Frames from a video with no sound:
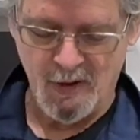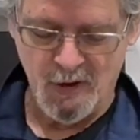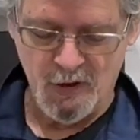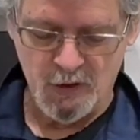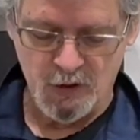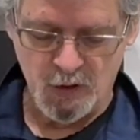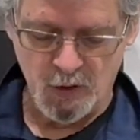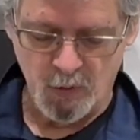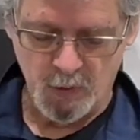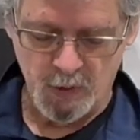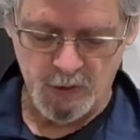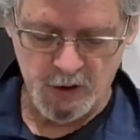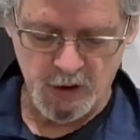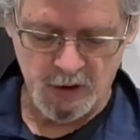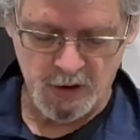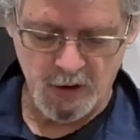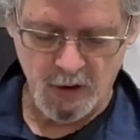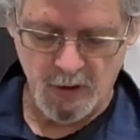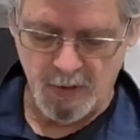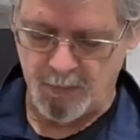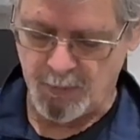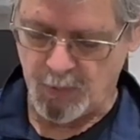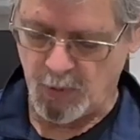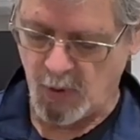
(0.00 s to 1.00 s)
So we're just
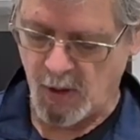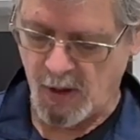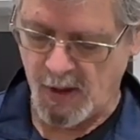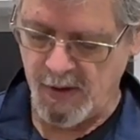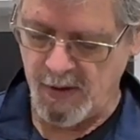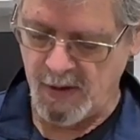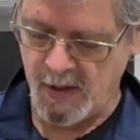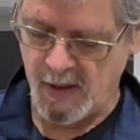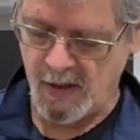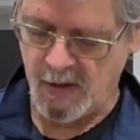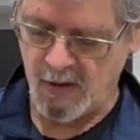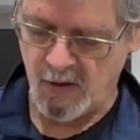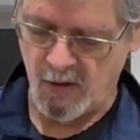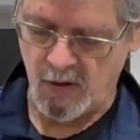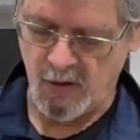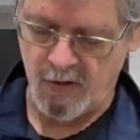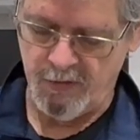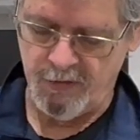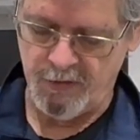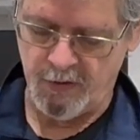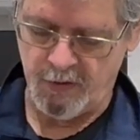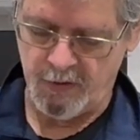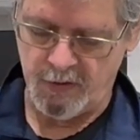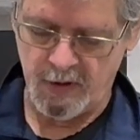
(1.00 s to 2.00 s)
going to pry that
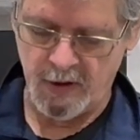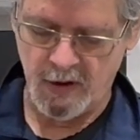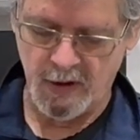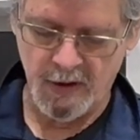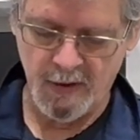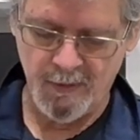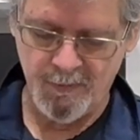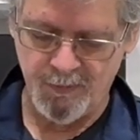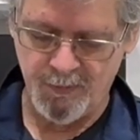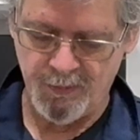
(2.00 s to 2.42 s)
off, okay?